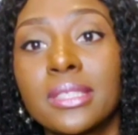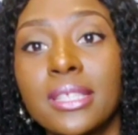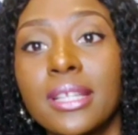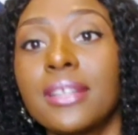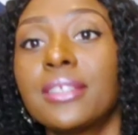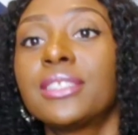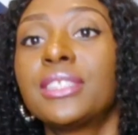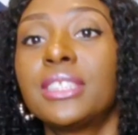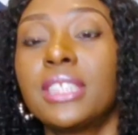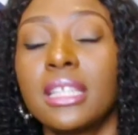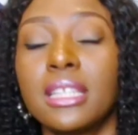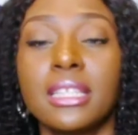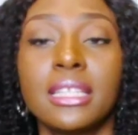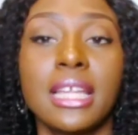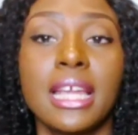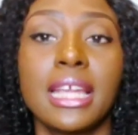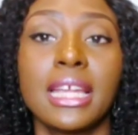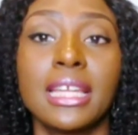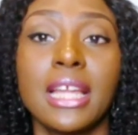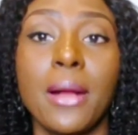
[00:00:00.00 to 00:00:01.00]
there chilling,
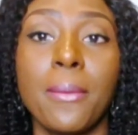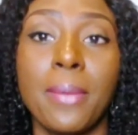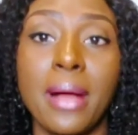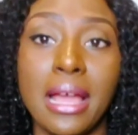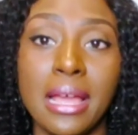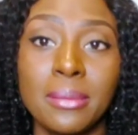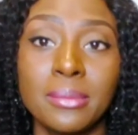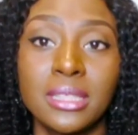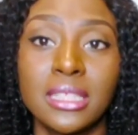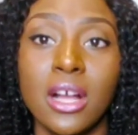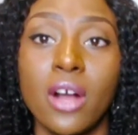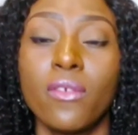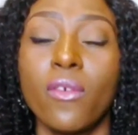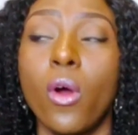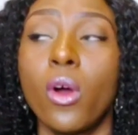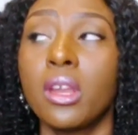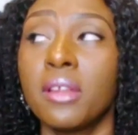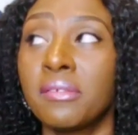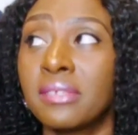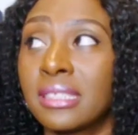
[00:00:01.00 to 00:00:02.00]
hanging out by himself.
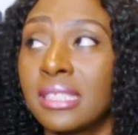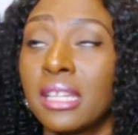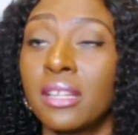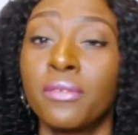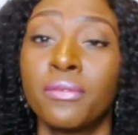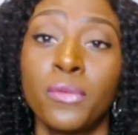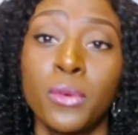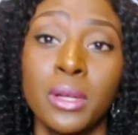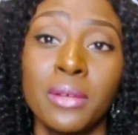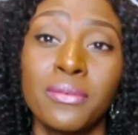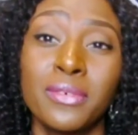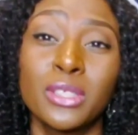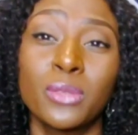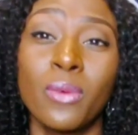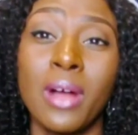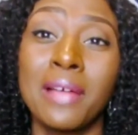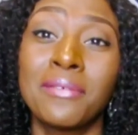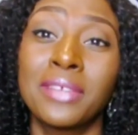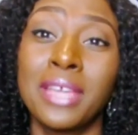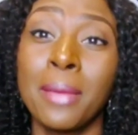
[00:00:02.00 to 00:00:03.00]
All of a sudden, Potiphar's
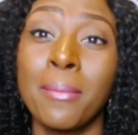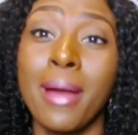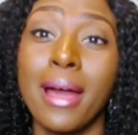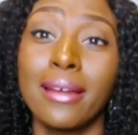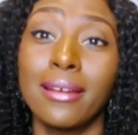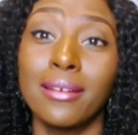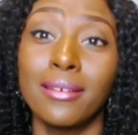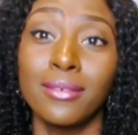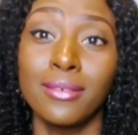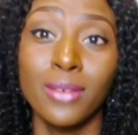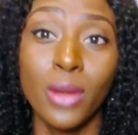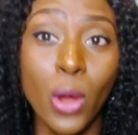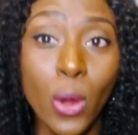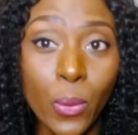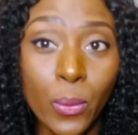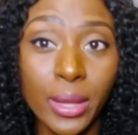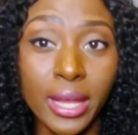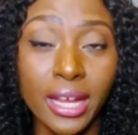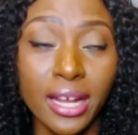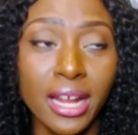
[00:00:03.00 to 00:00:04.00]
wife came out of
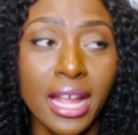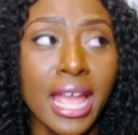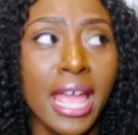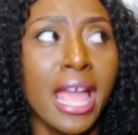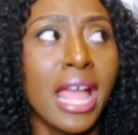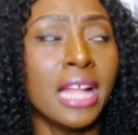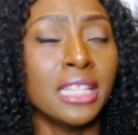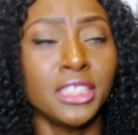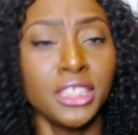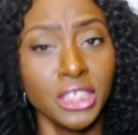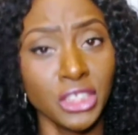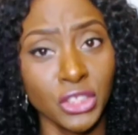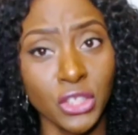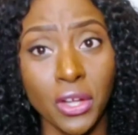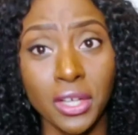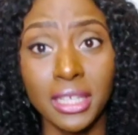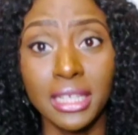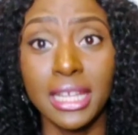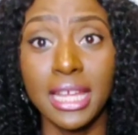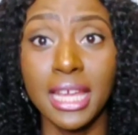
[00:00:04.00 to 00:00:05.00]
nowhere and she
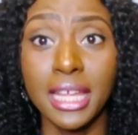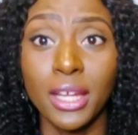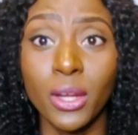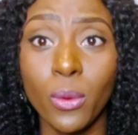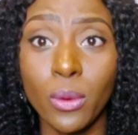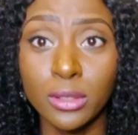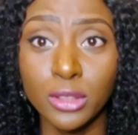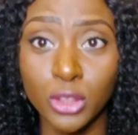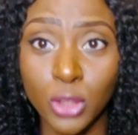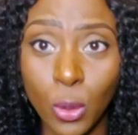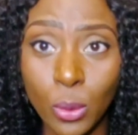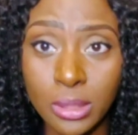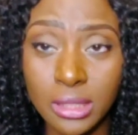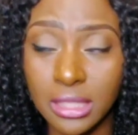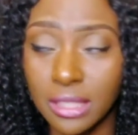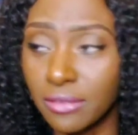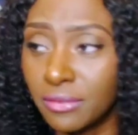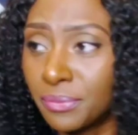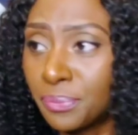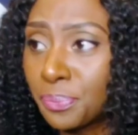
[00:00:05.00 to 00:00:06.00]
started hitting on
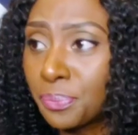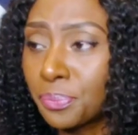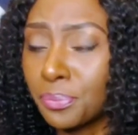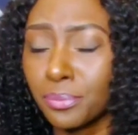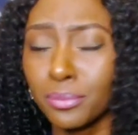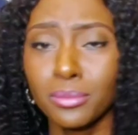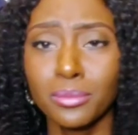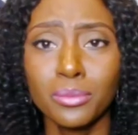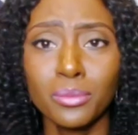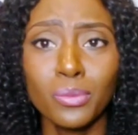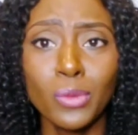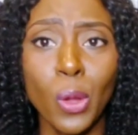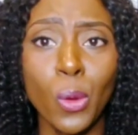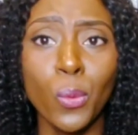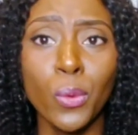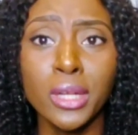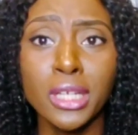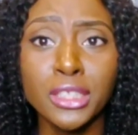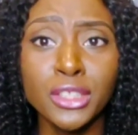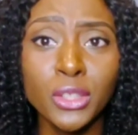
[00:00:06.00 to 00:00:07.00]
Joseph.
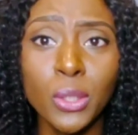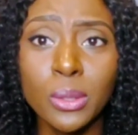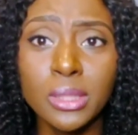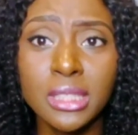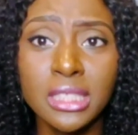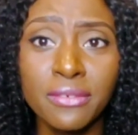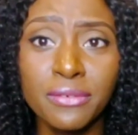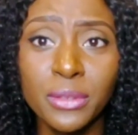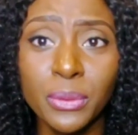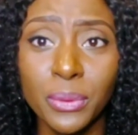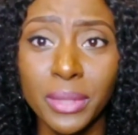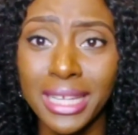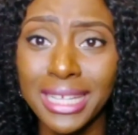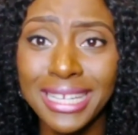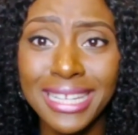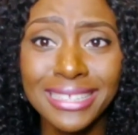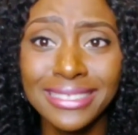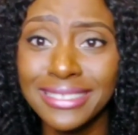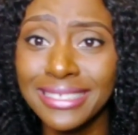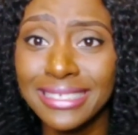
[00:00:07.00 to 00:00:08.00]
What did Joseph do? He
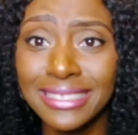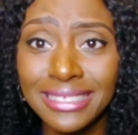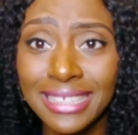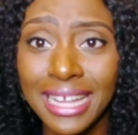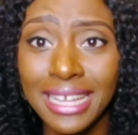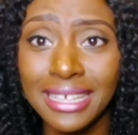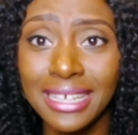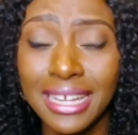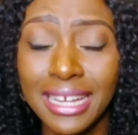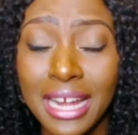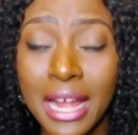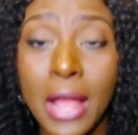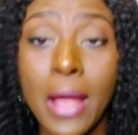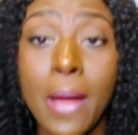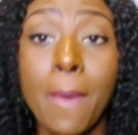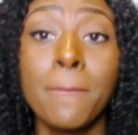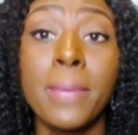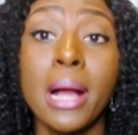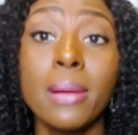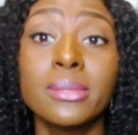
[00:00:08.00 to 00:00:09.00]
didn't just stand there.
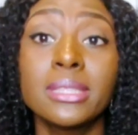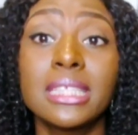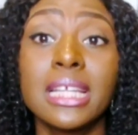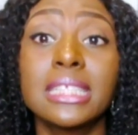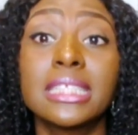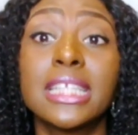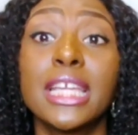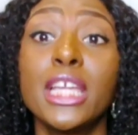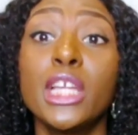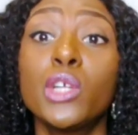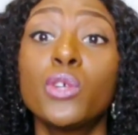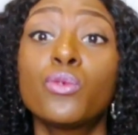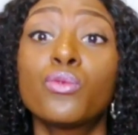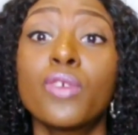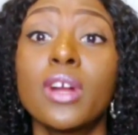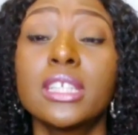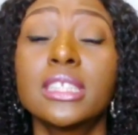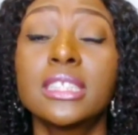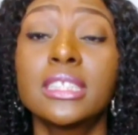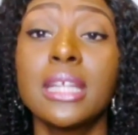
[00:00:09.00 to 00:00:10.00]
Bible says he
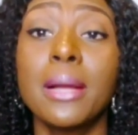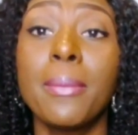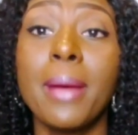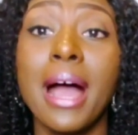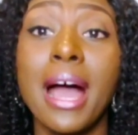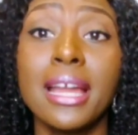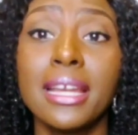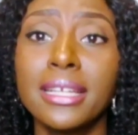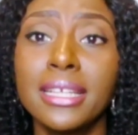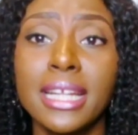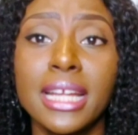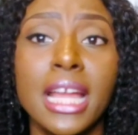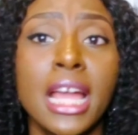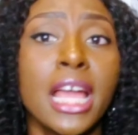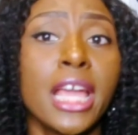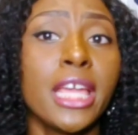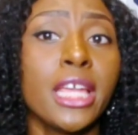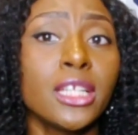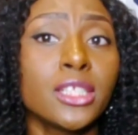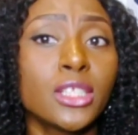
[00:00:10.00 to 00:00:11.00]
rushed up out of there.
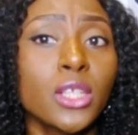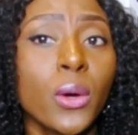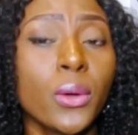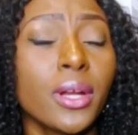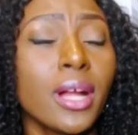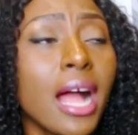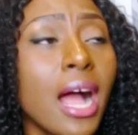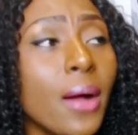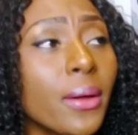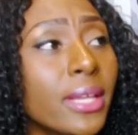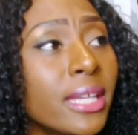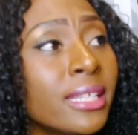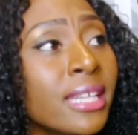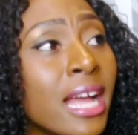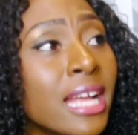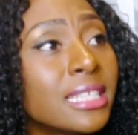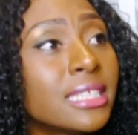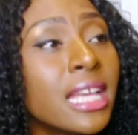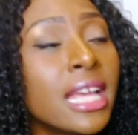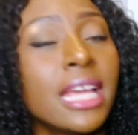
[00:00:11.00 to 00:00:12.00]
He told
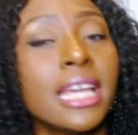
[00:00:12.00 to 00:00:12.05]
her,